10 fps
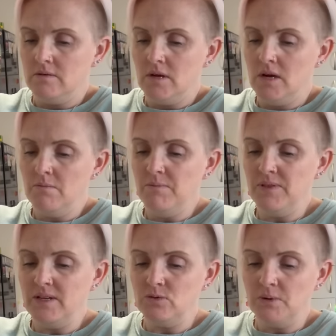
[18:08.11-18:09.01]
But
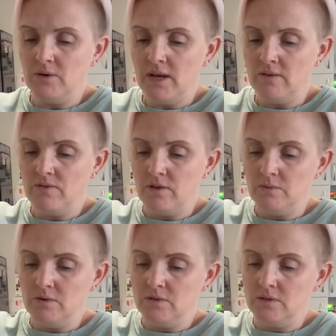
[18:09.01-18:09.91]
these will be okay for the other
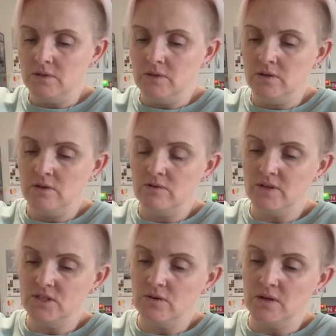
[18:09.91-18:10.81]
ones. For
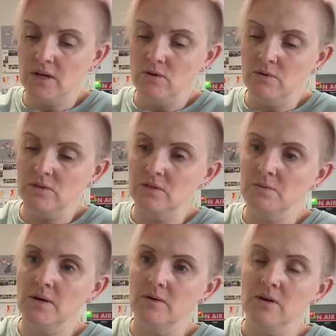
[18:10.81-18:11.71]
actually only little ones as
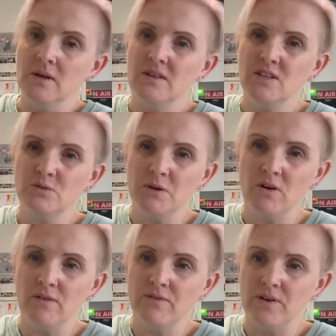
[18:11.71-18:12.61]
well. These will be
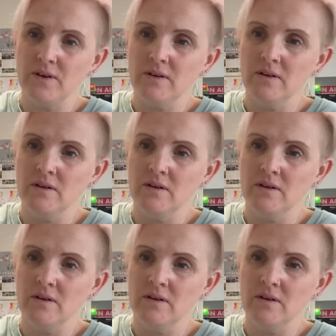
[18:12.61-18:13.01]
alright for